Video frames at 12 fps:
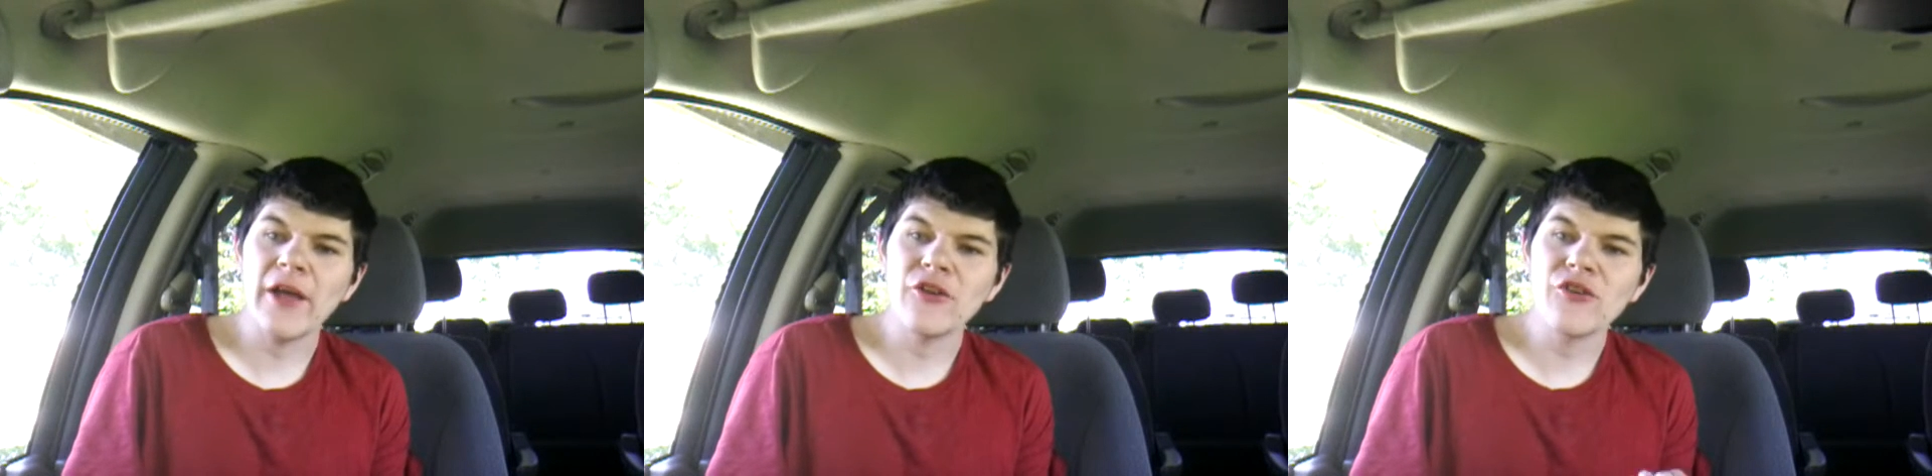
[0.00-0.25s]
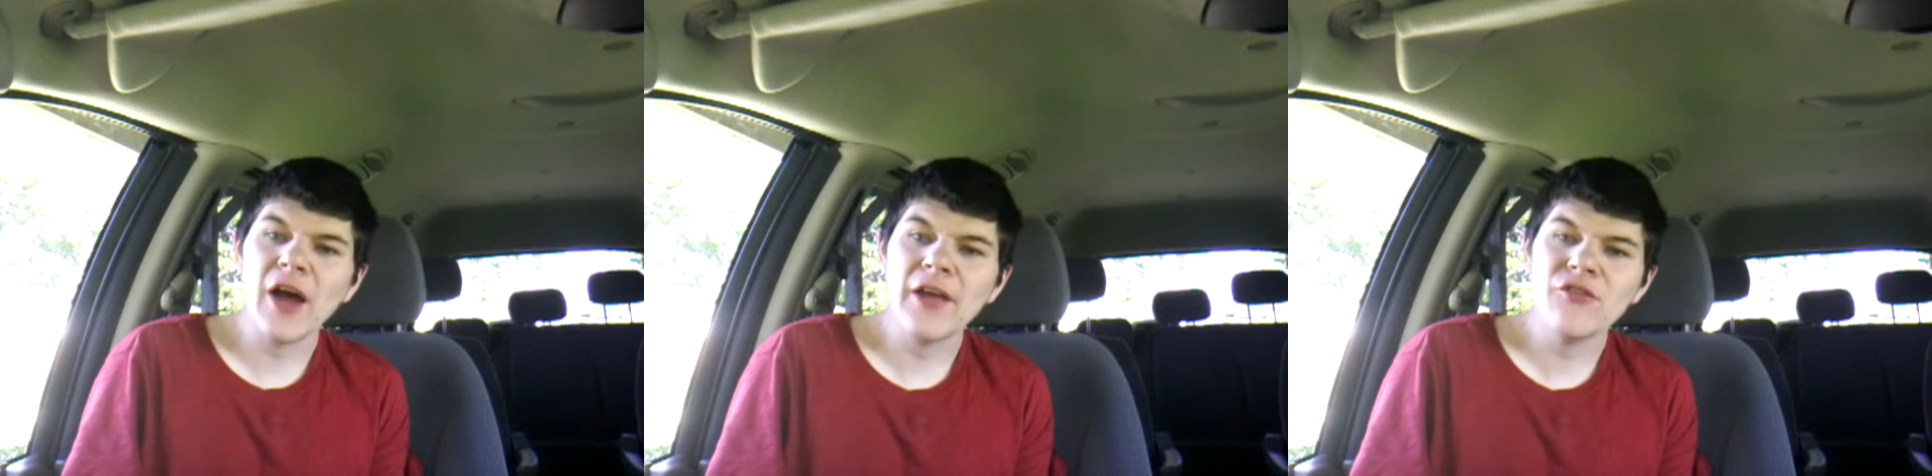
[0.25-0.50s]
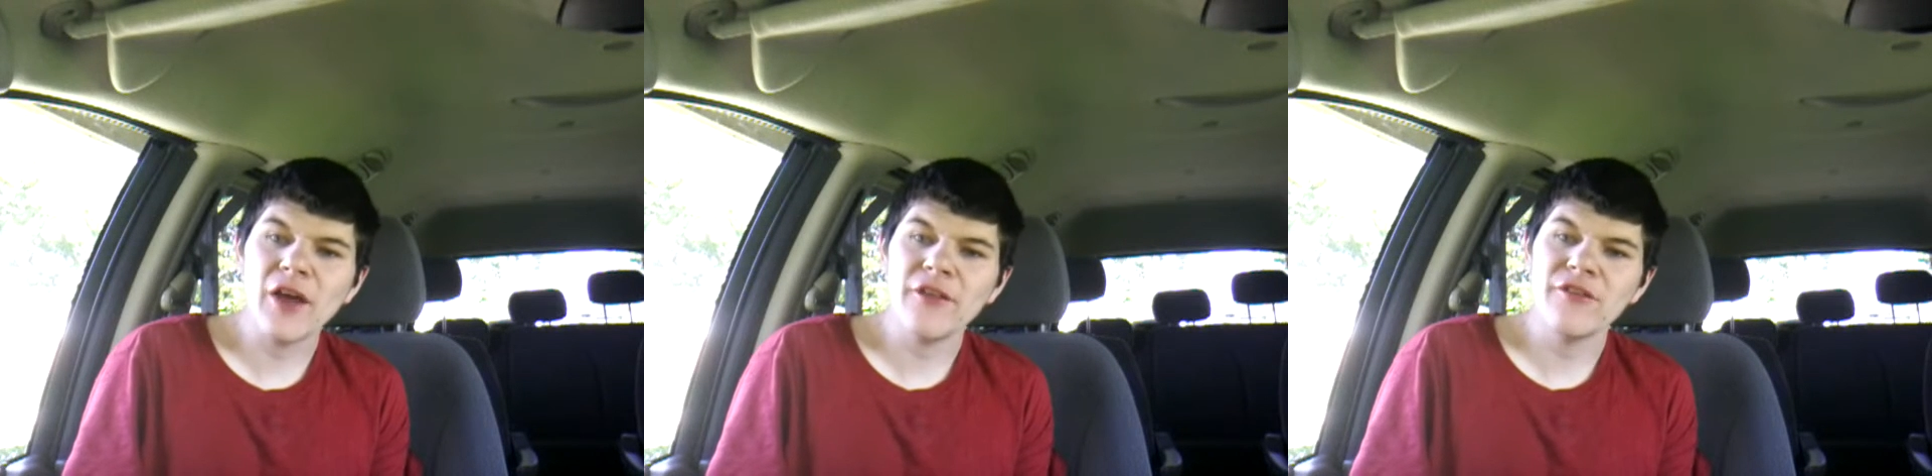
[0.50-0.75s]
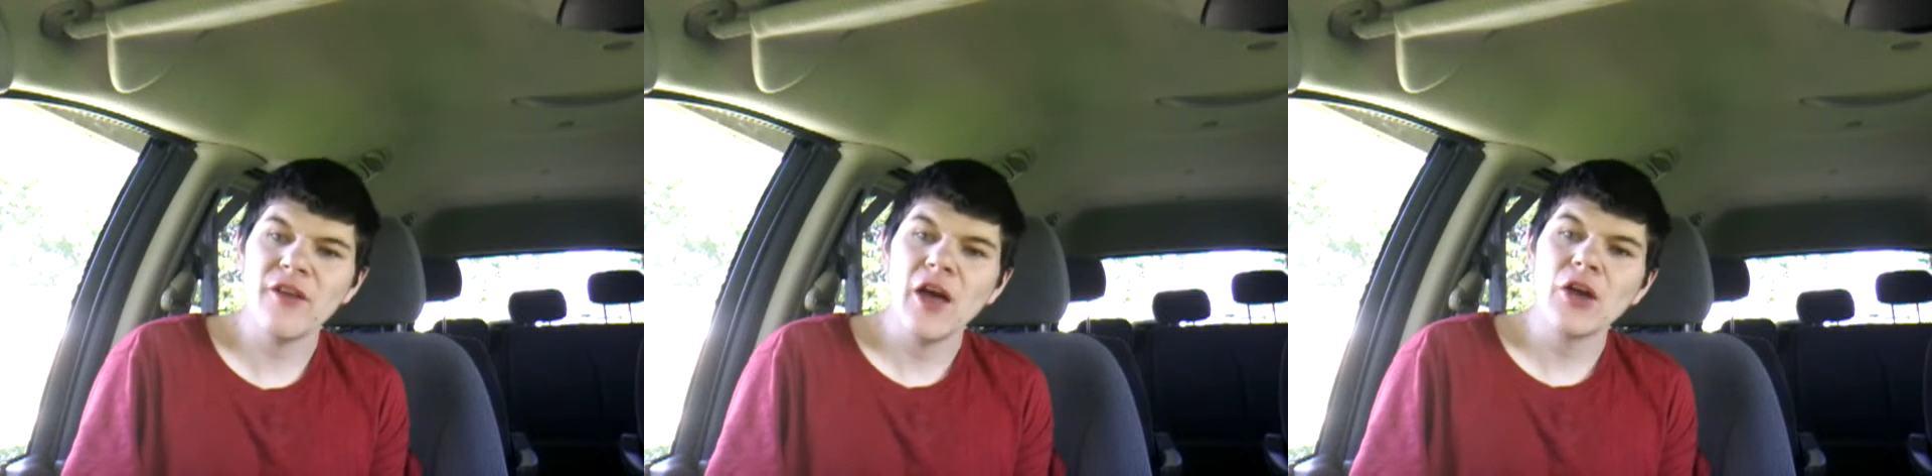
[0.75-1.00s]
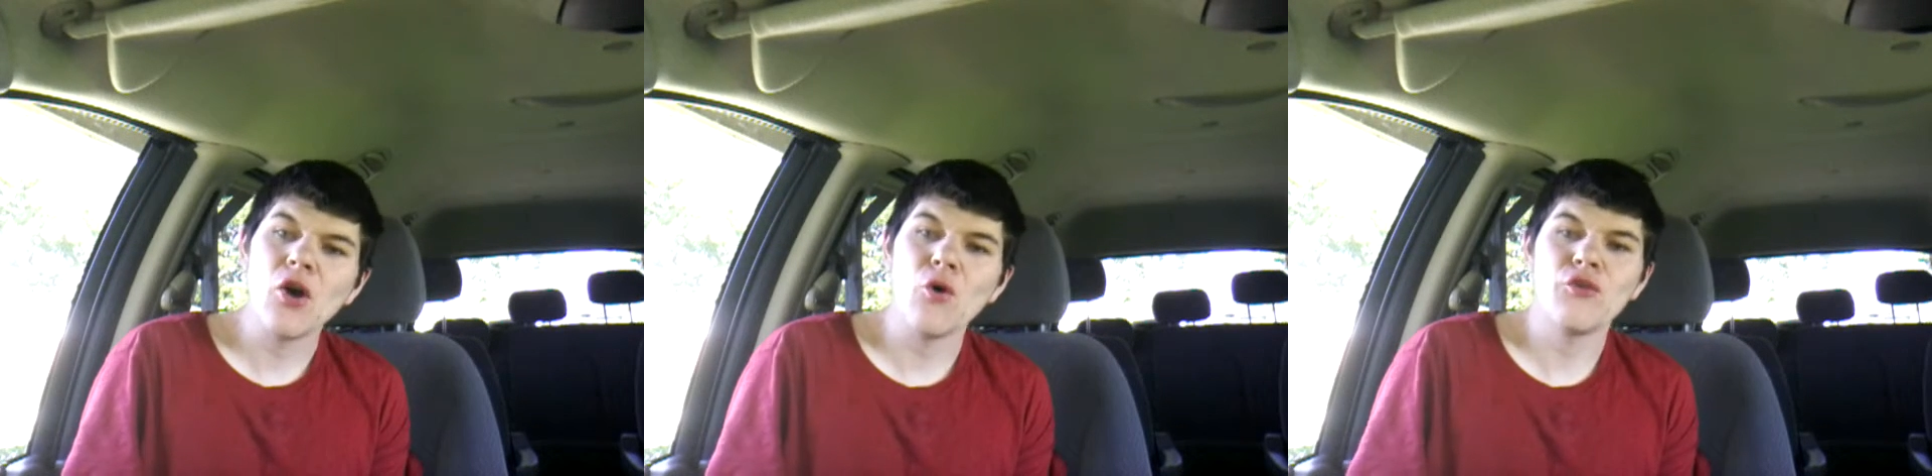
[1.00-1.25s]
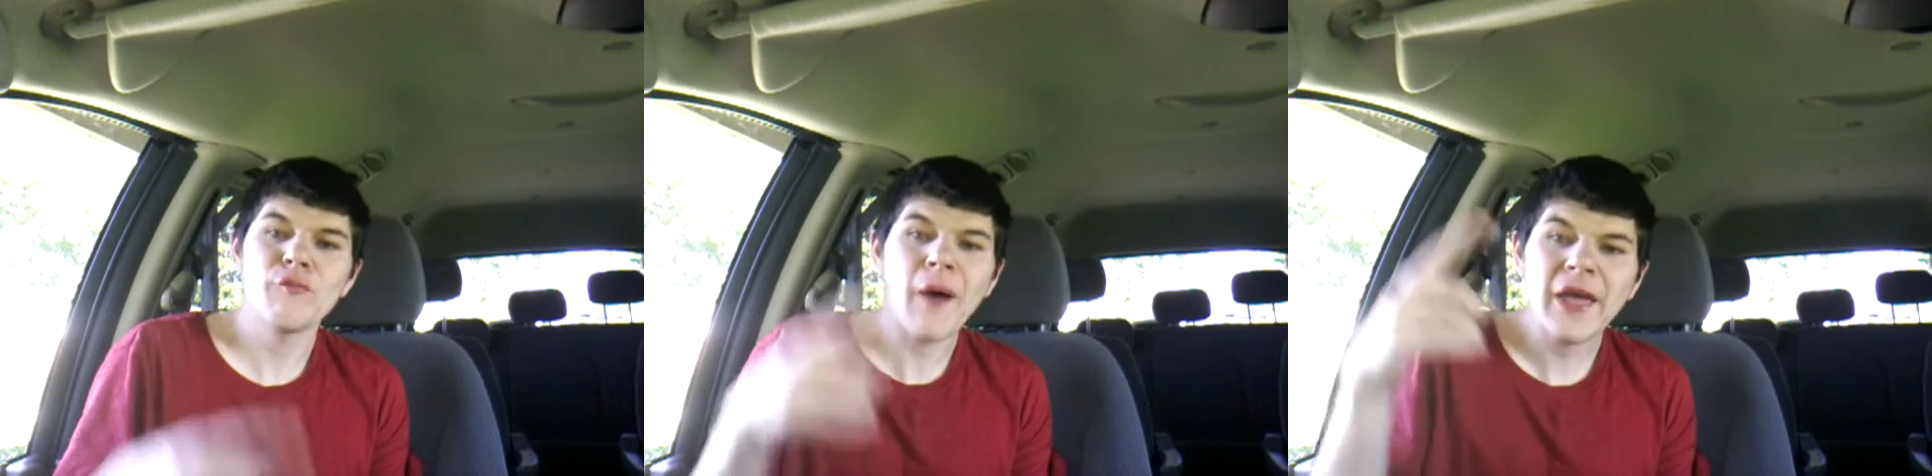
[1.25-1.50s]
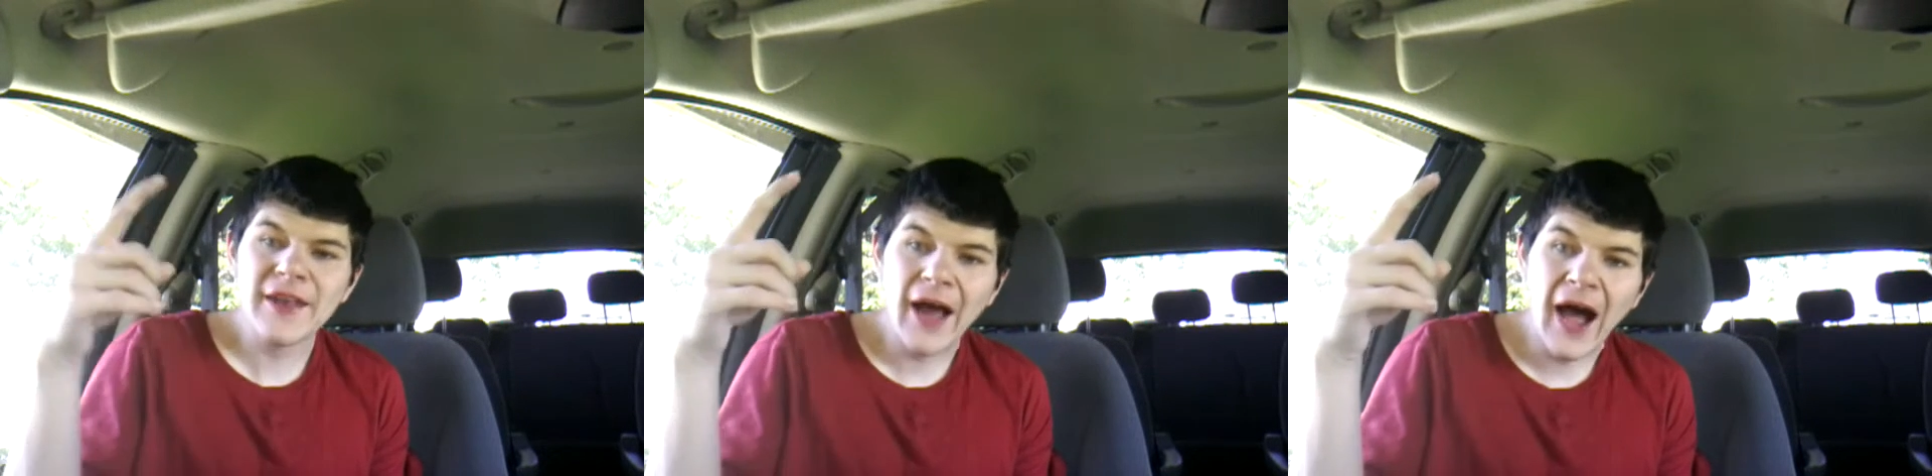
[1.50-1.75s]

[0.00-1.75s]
and your nitrates go spiking